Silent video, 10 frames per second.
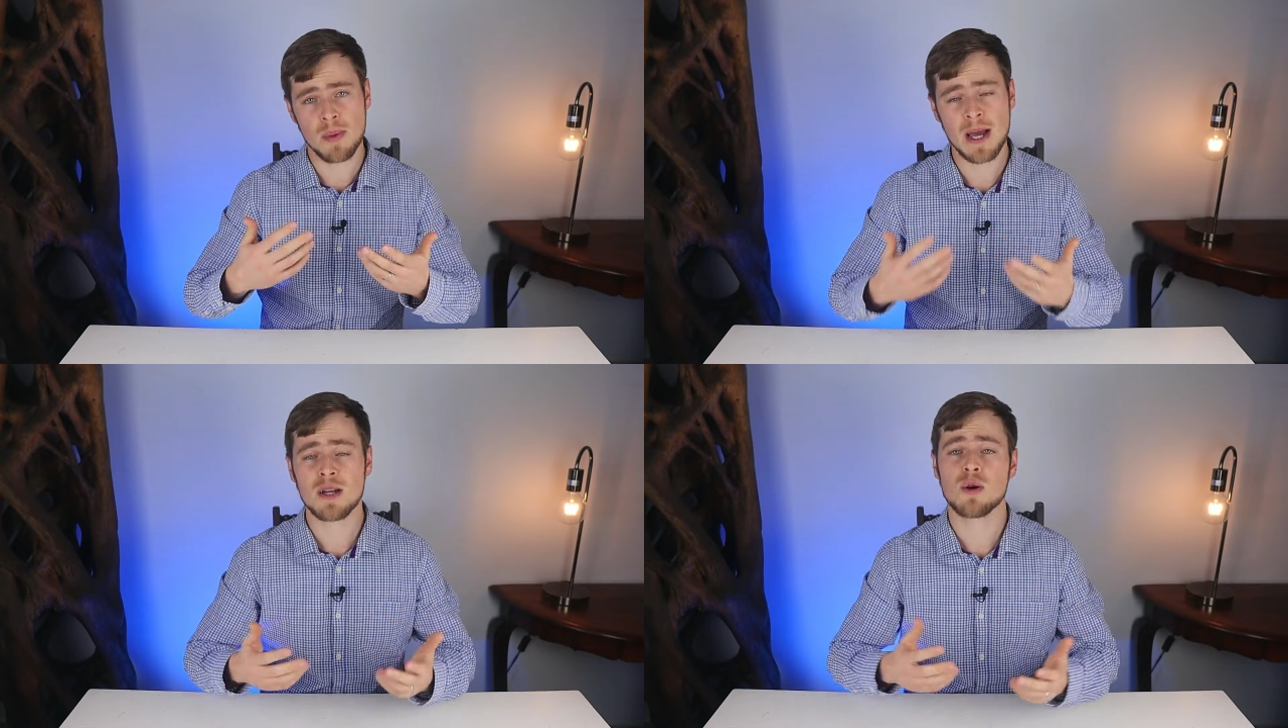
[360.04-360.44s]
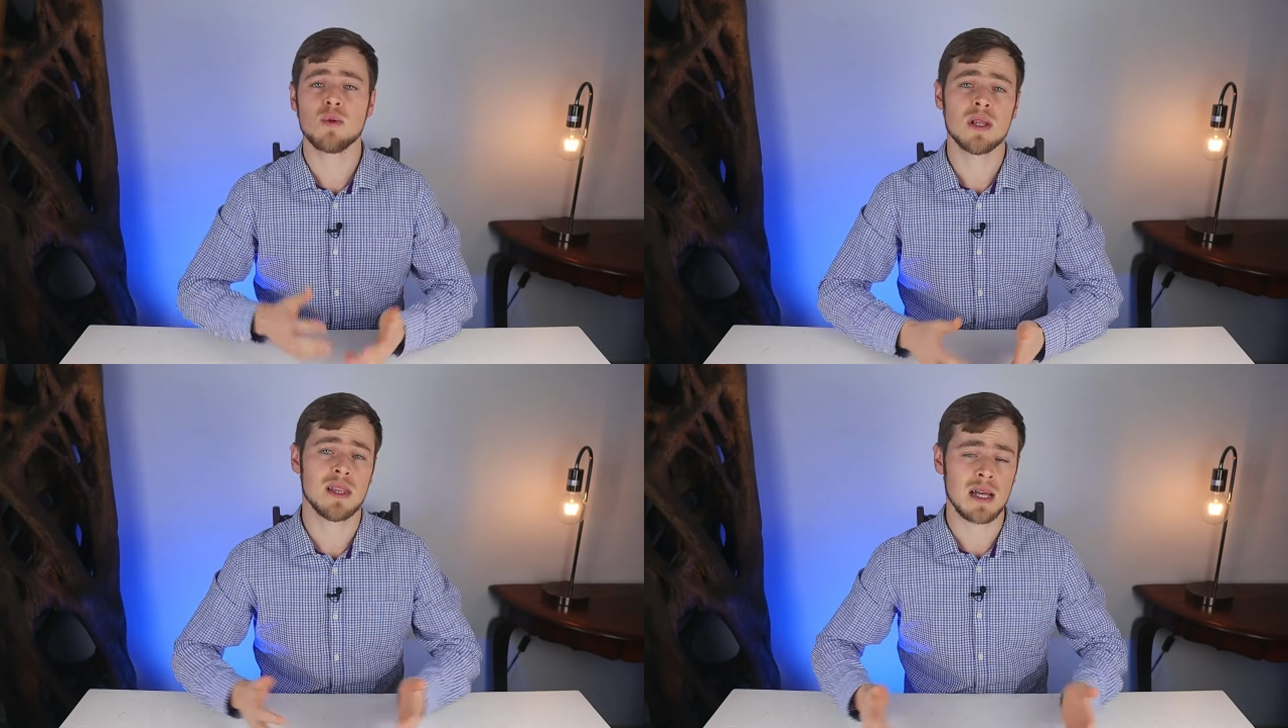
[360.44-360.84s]
bank
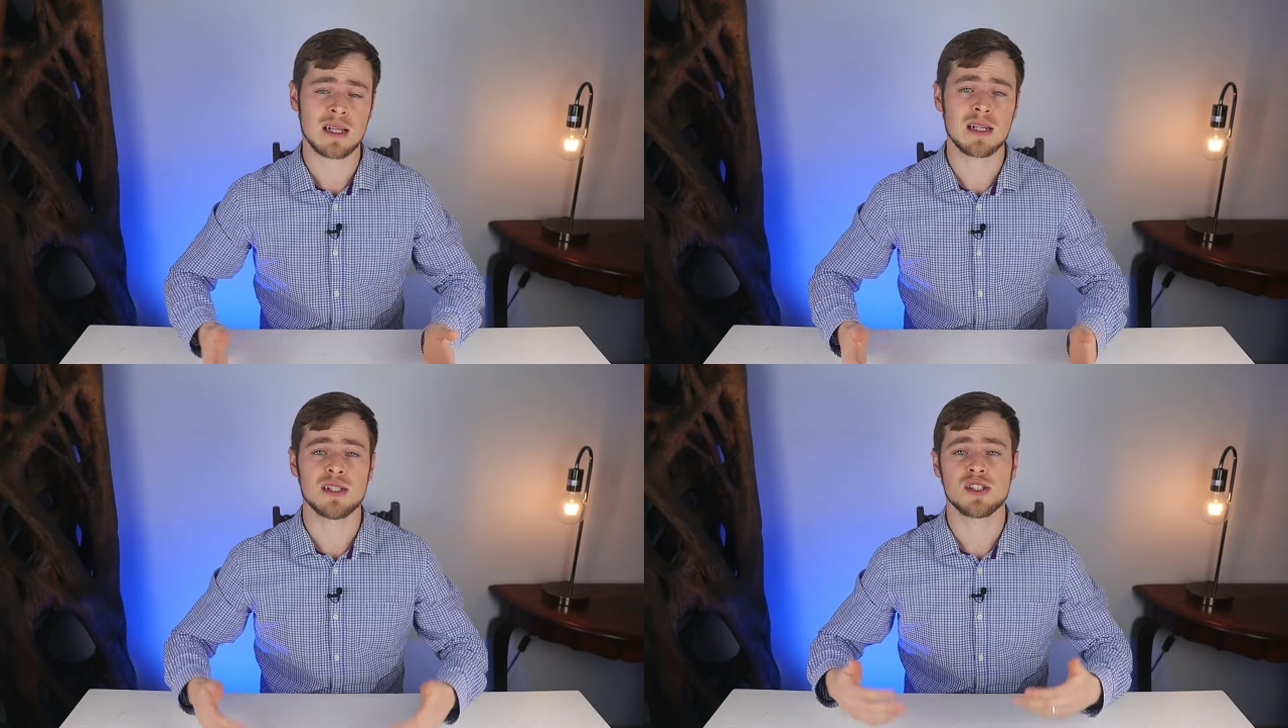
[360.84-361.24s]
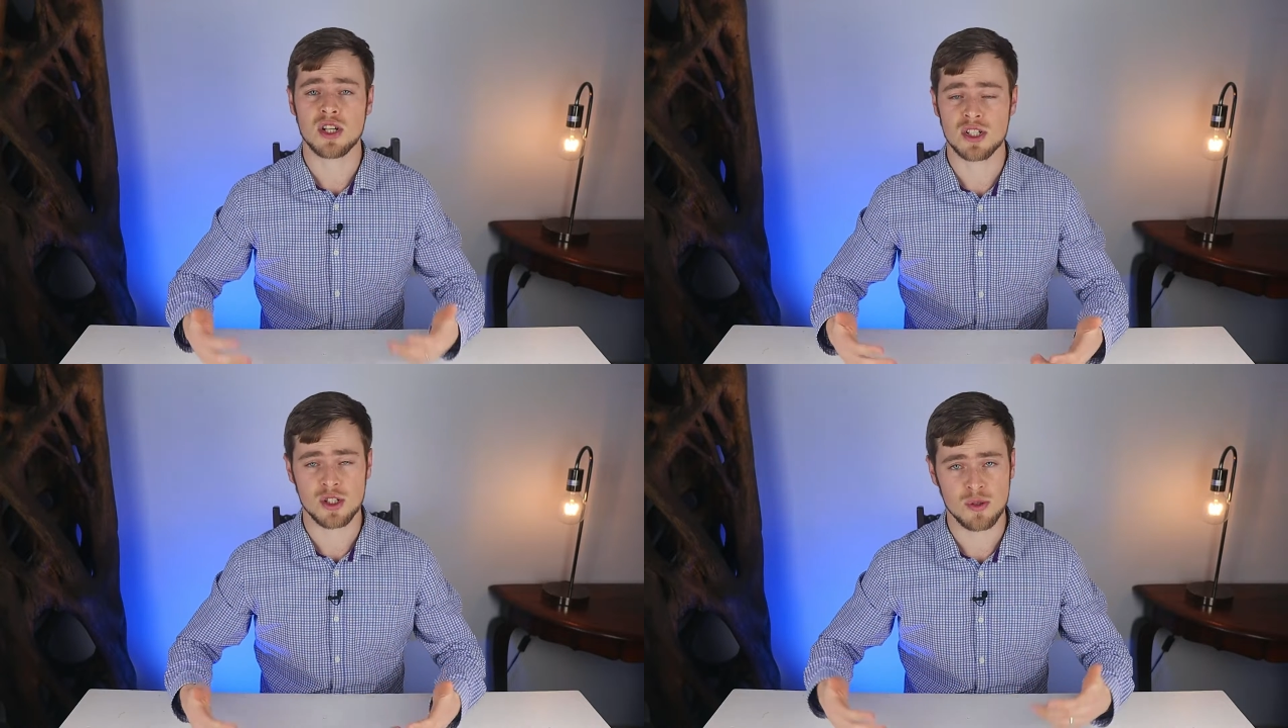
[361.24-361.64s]
will likely
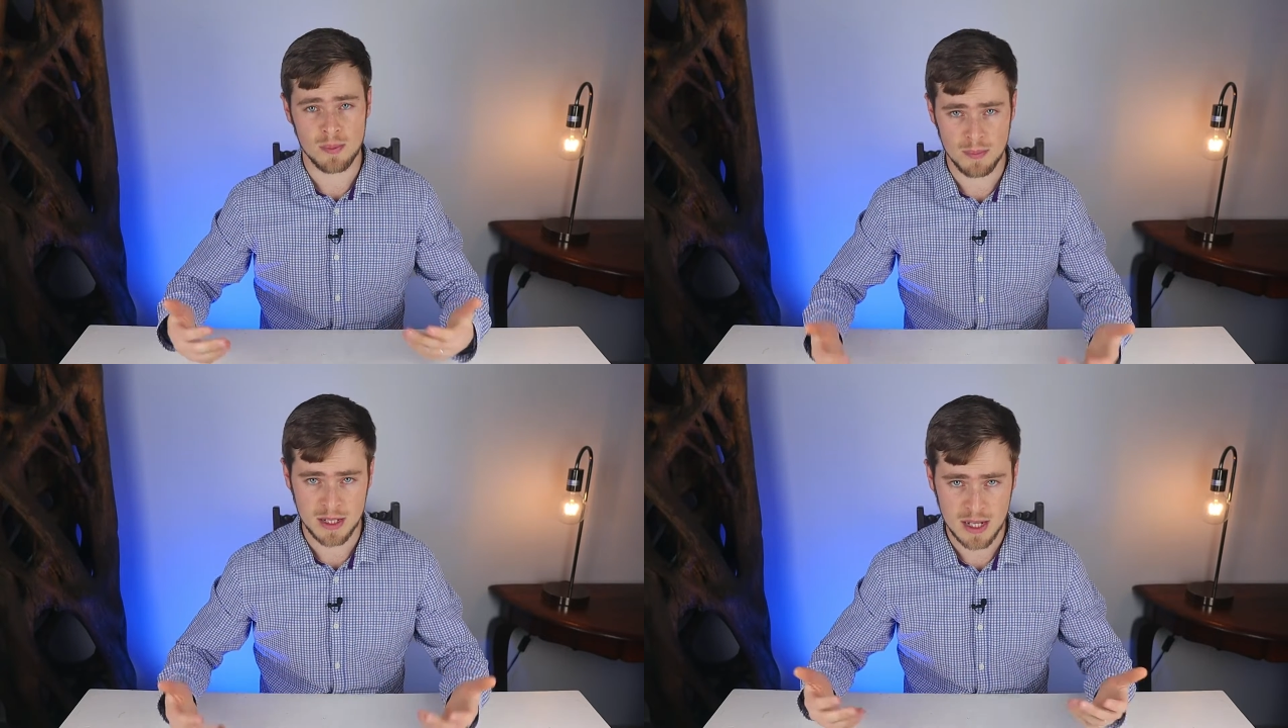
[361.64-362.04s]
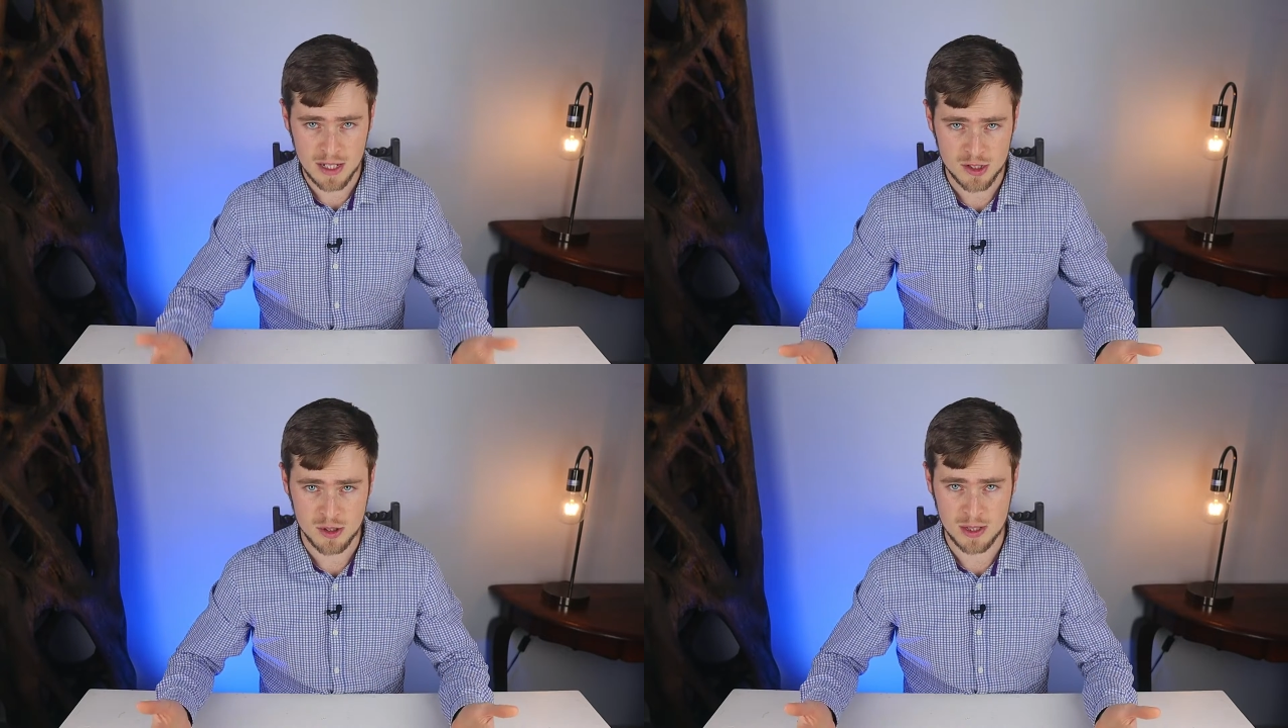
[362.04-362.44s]
charge you a bit
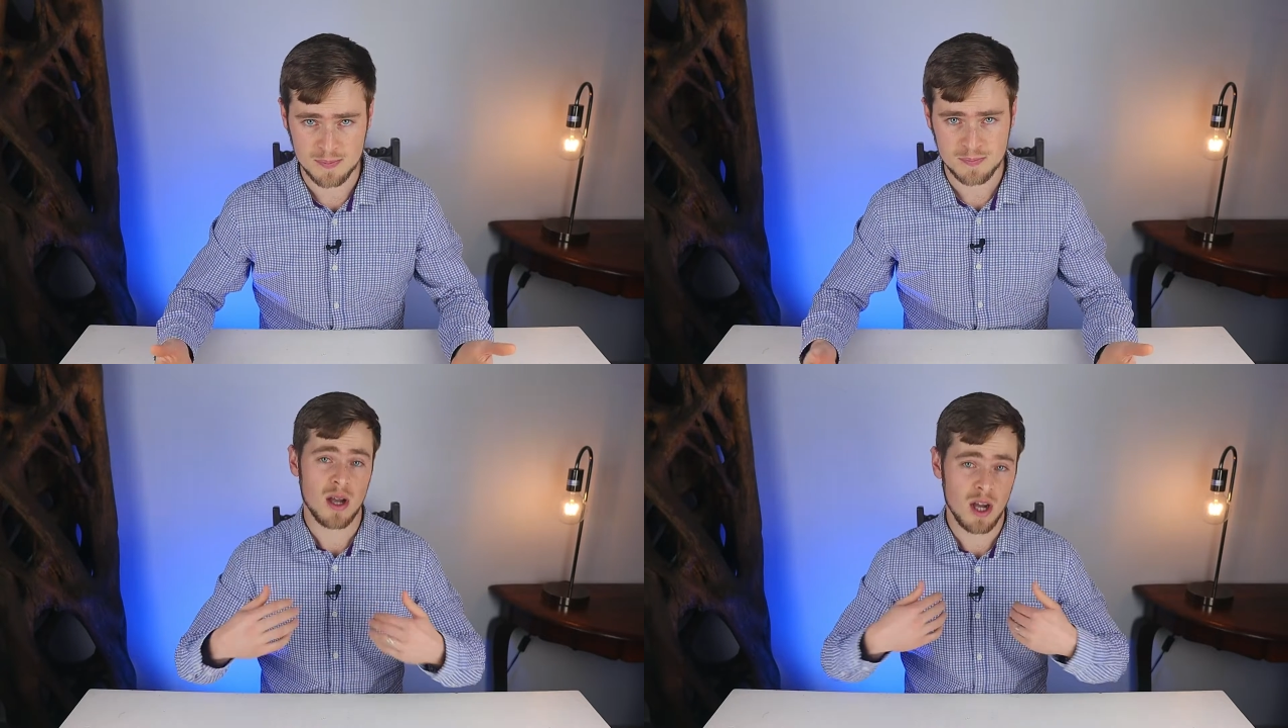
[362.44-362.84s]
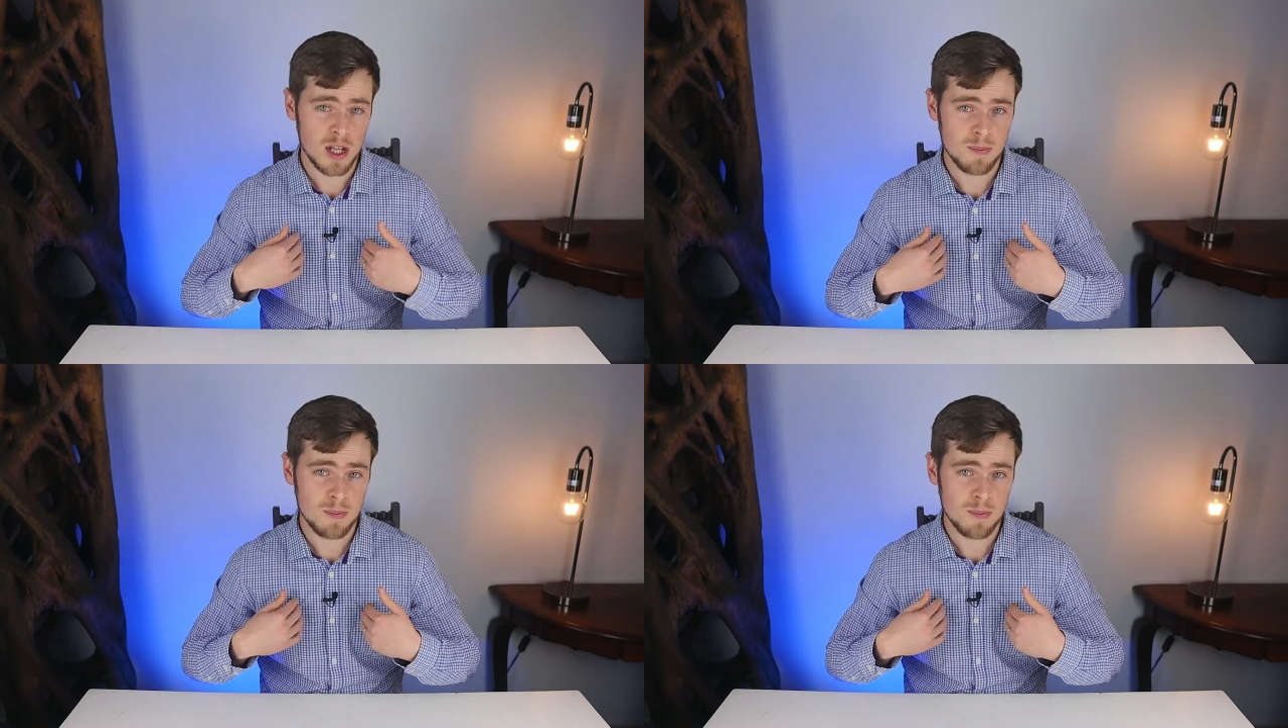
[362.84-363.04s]
extra. I